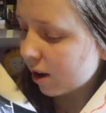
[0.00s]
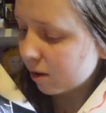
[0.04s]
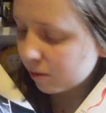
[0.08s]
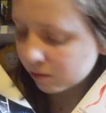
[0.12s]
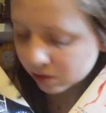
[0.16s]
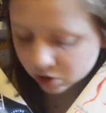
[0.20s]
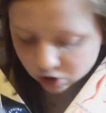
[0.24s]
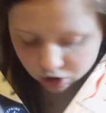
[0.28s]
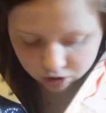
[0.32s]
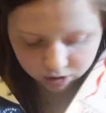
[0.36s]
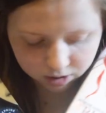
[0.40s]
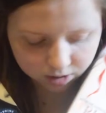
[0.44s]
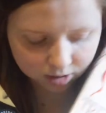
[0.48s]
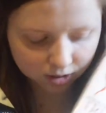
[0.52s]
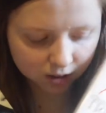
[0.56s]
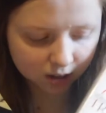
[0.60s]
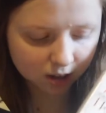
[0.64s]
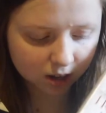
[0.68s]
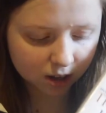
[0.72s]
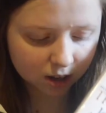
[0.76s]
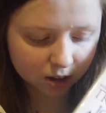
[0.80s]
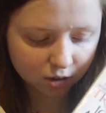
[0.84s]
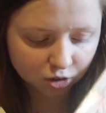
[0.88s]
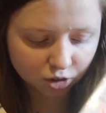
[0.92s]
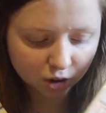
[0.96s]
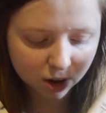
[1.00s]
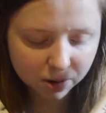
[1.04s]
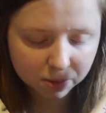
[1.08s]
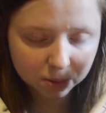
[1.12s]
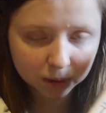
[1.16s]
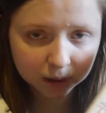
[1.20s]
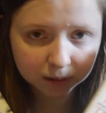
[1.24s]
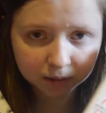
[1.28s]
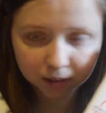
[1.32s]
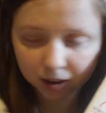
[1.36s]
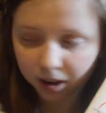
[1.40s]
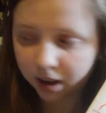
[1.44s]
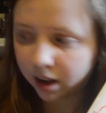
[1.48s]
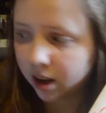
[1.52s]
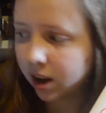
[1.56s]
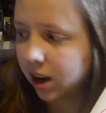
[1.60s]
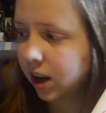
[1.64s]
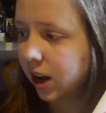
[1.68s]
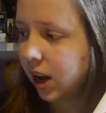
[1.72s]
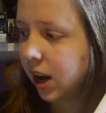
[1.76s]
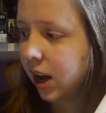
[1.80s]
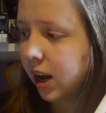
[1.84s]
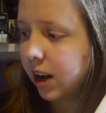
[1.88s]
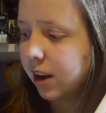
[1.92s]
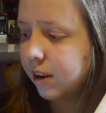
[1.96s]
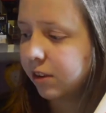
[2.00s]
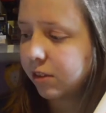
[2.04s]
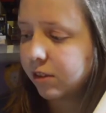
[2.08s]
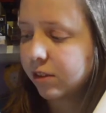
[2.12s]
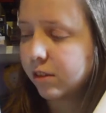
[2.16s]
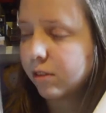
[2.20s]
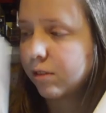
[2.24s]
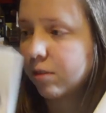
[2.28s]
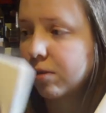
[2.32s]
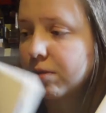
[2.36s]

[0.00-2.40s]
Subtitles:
which is The Trial by Fire and